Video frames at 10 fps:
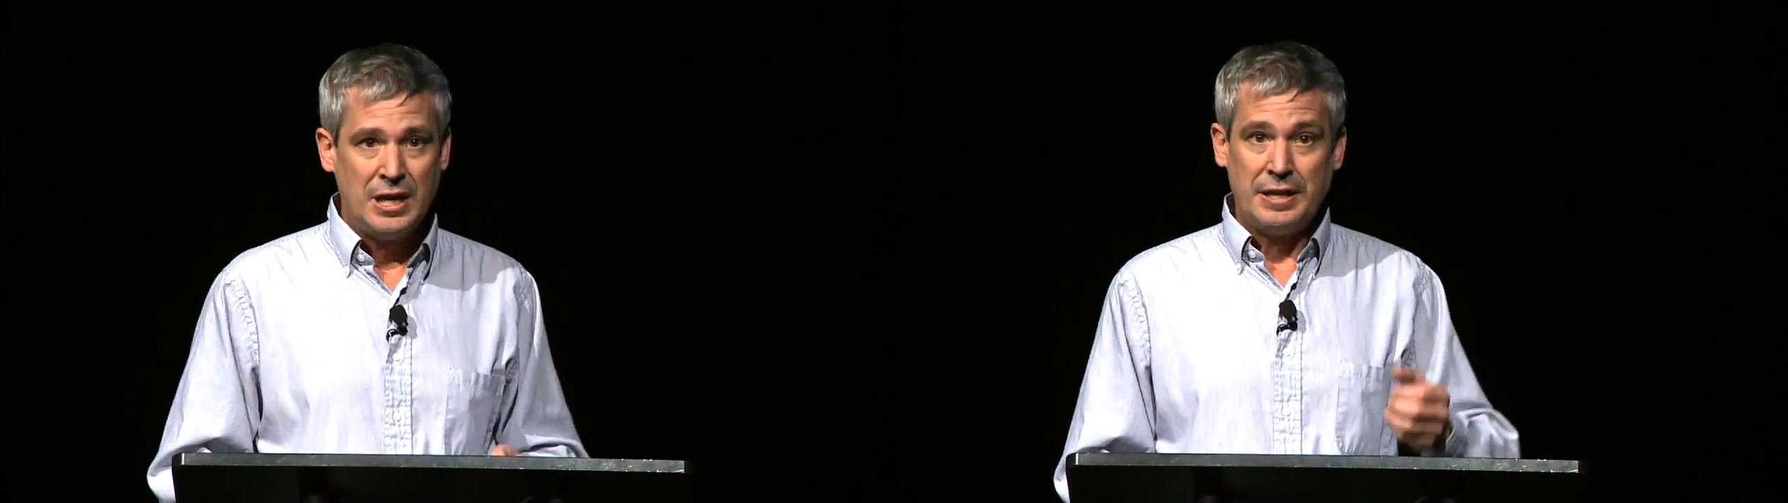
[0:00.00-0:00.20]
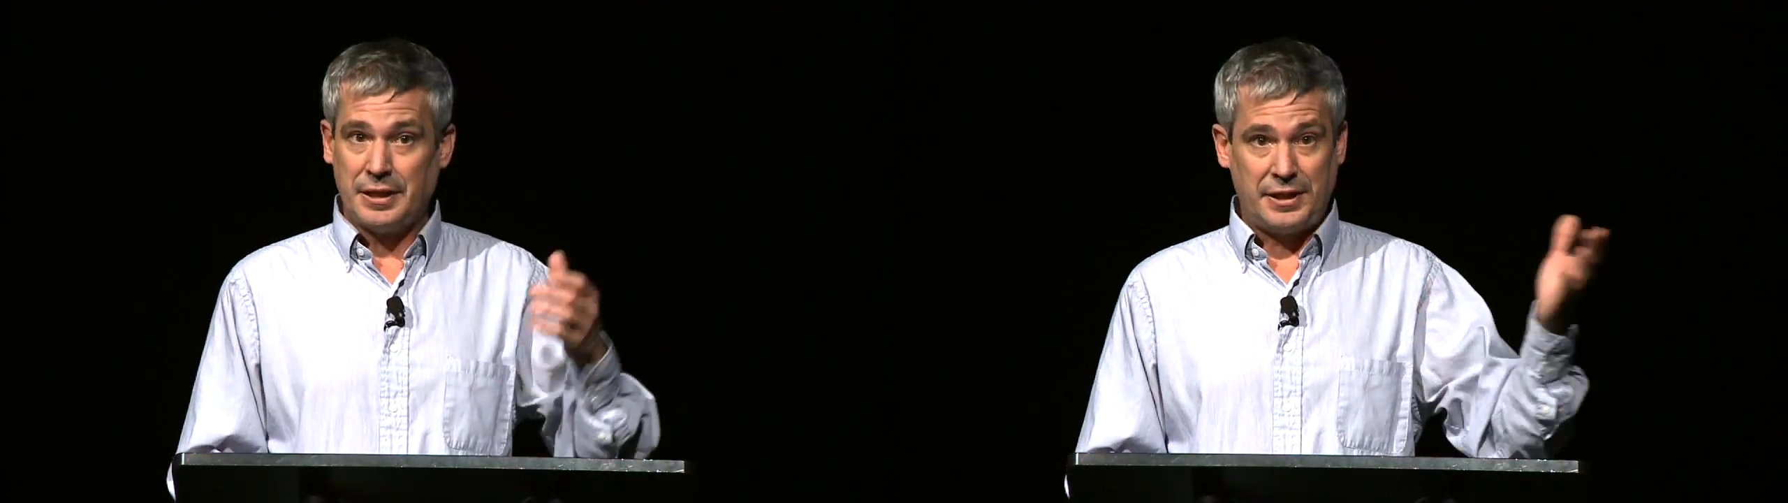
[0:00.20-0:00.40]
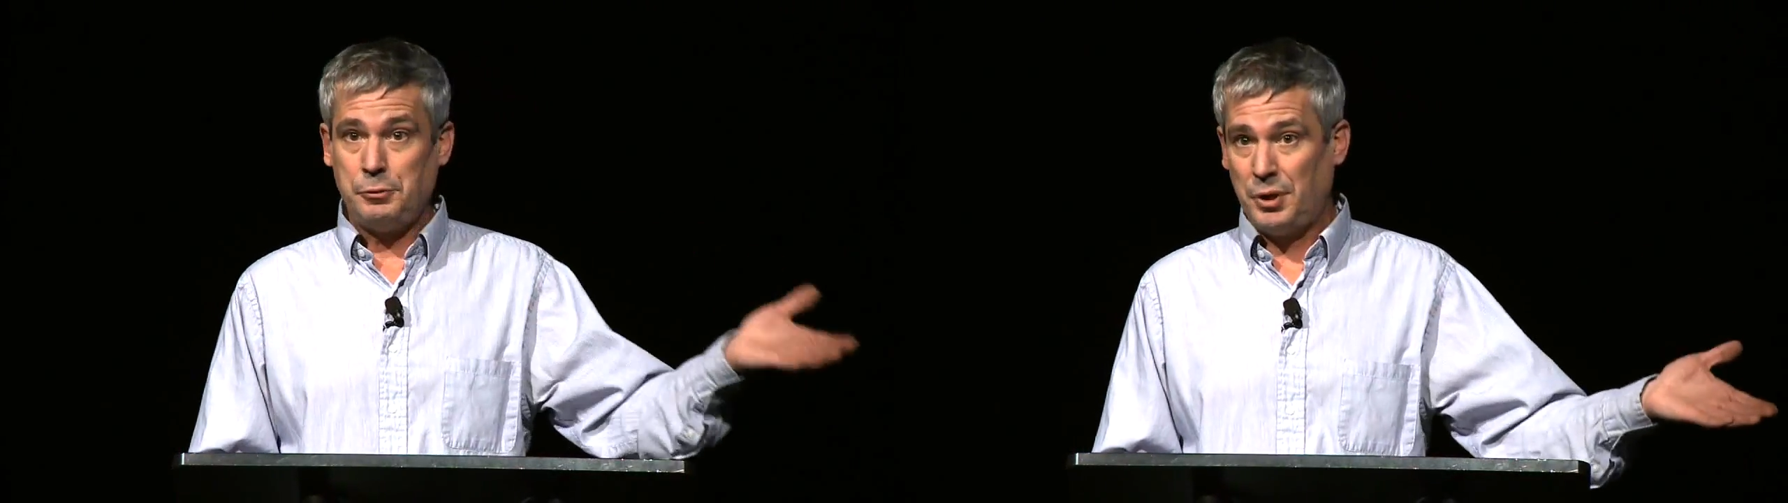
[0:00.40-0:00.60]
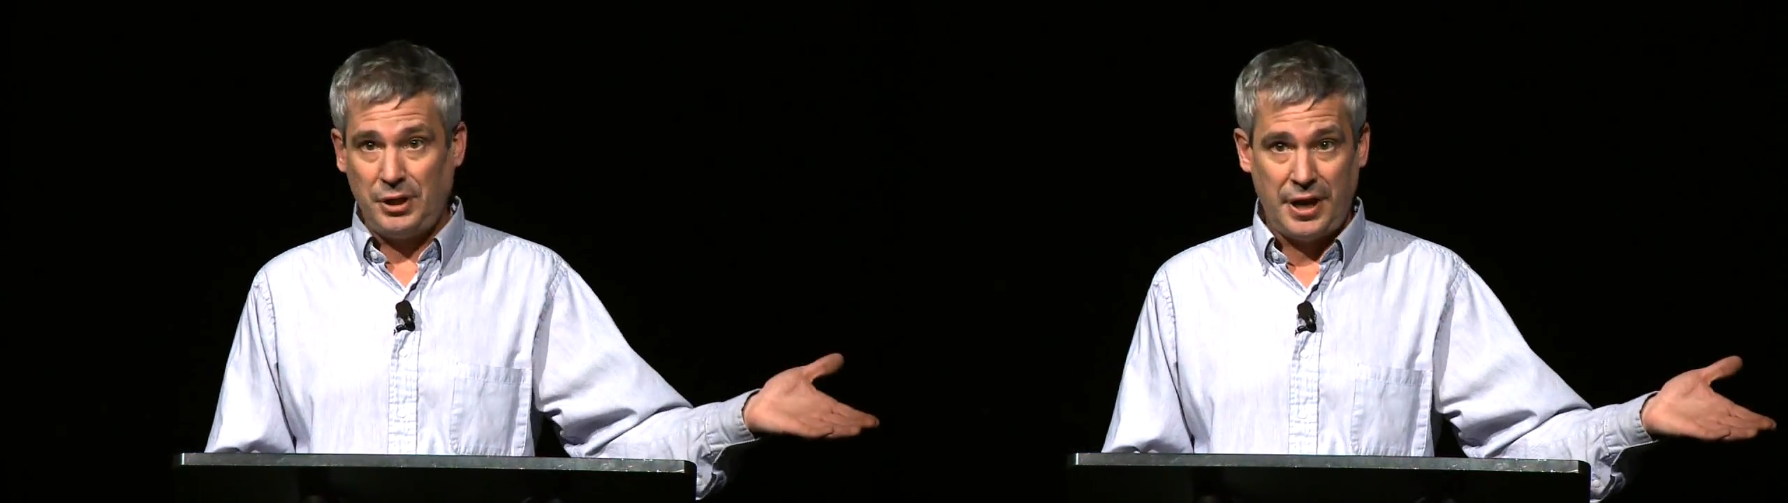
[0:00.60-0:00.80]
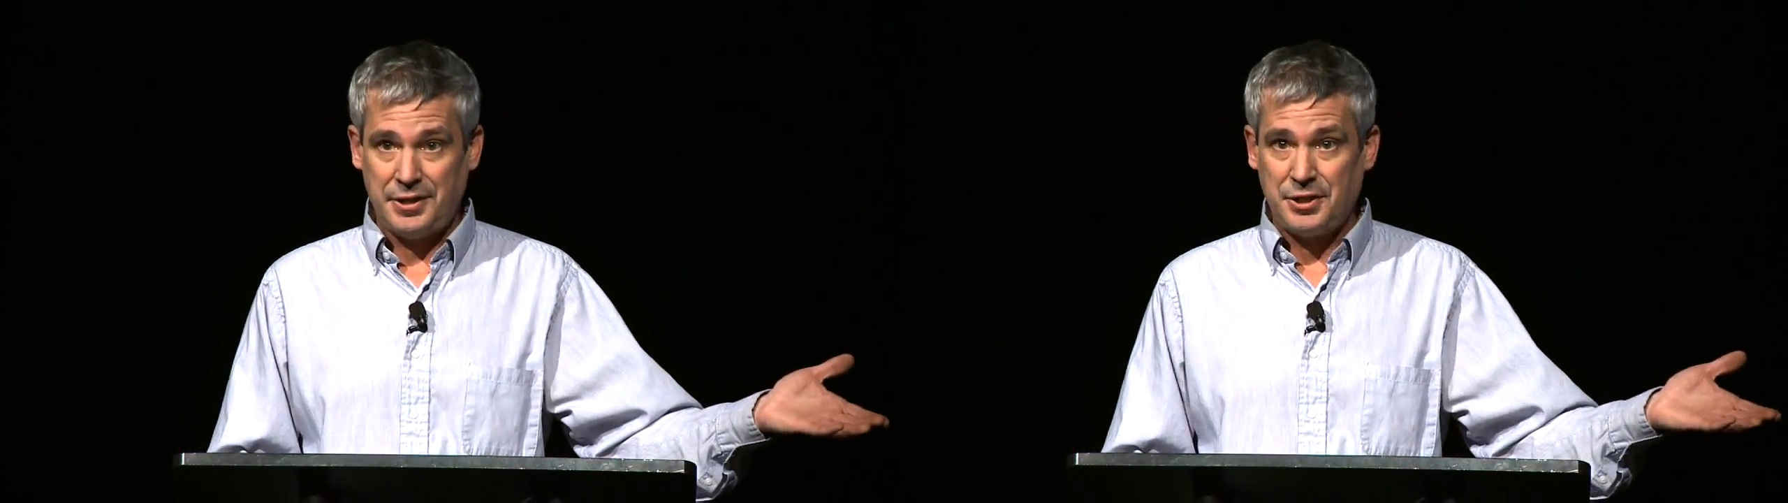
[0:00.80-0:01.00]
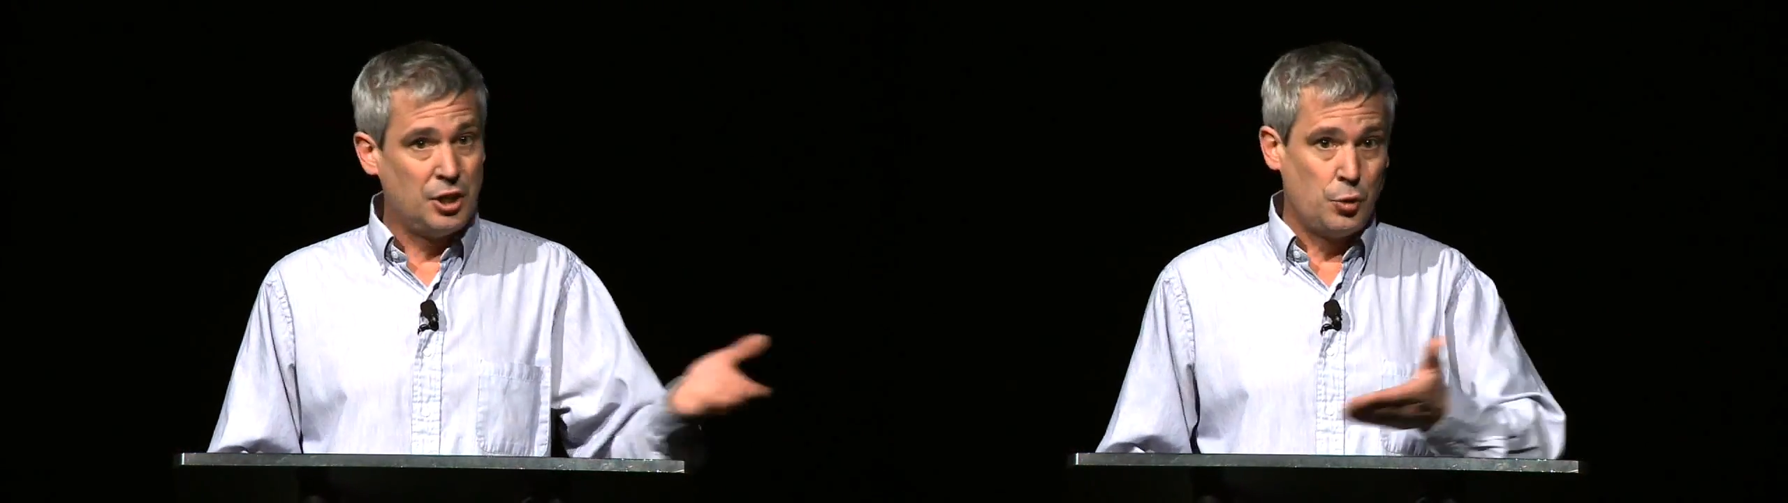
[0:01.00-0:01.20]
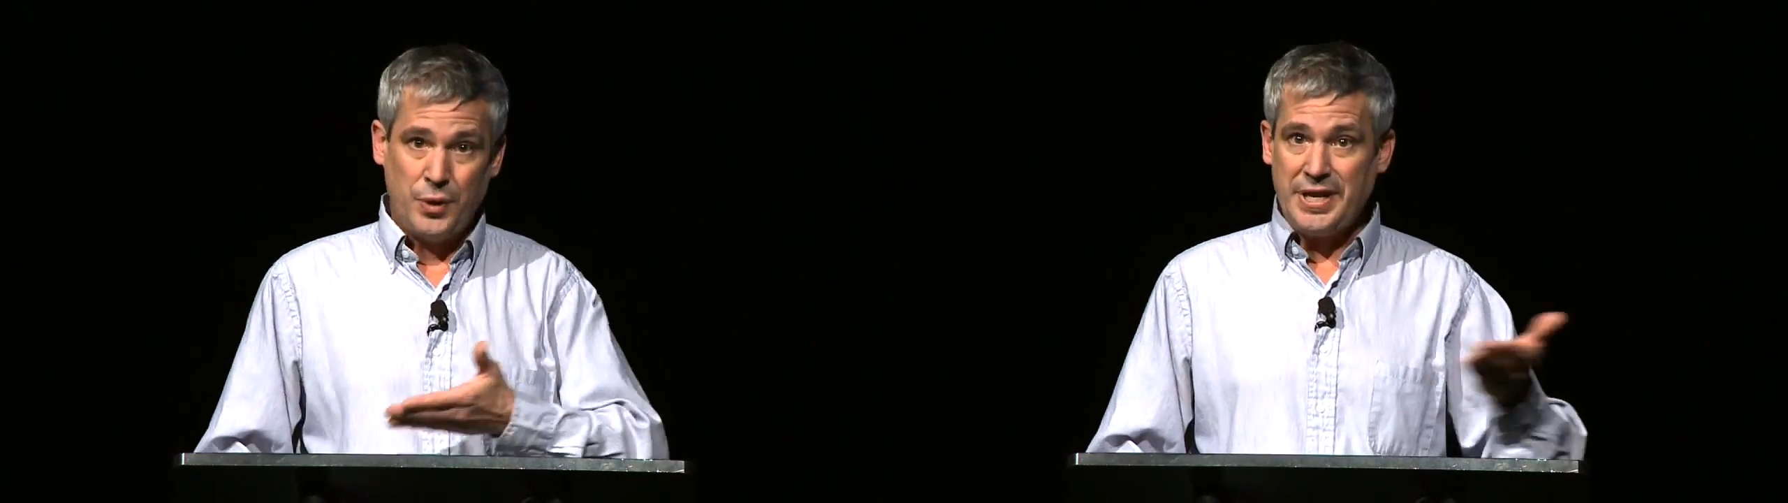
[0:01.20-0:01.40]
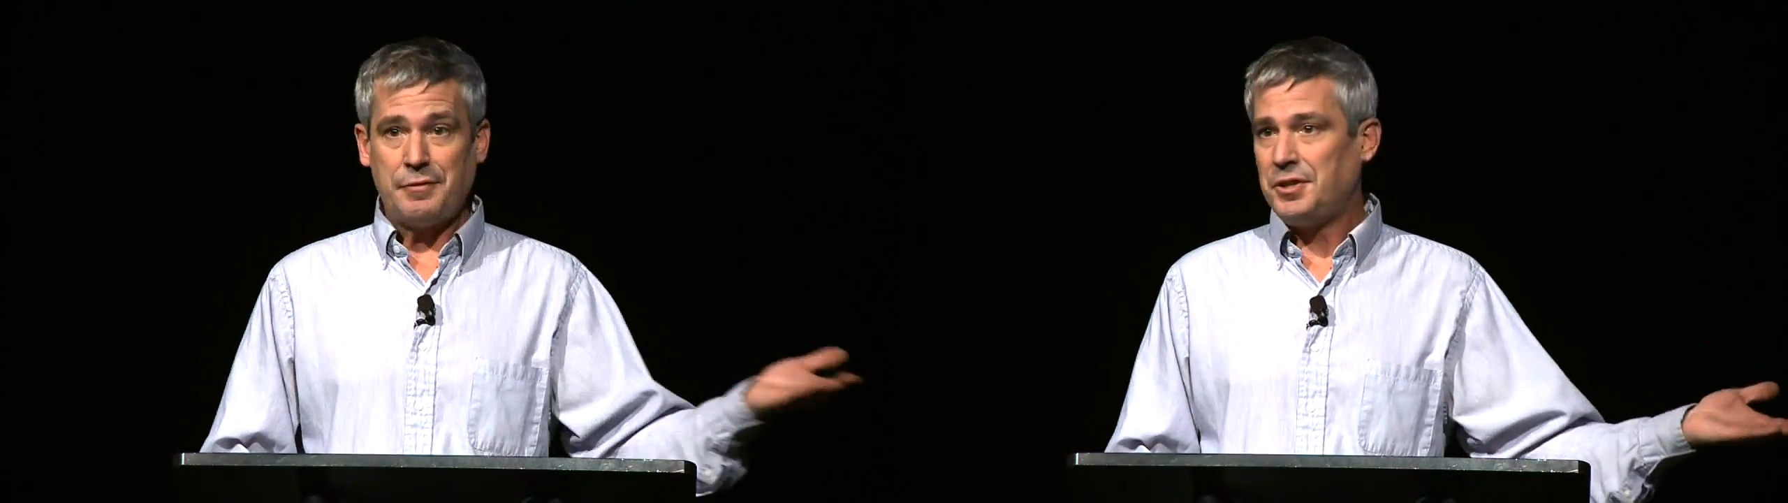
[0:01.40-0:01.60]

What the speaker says: that they realized we never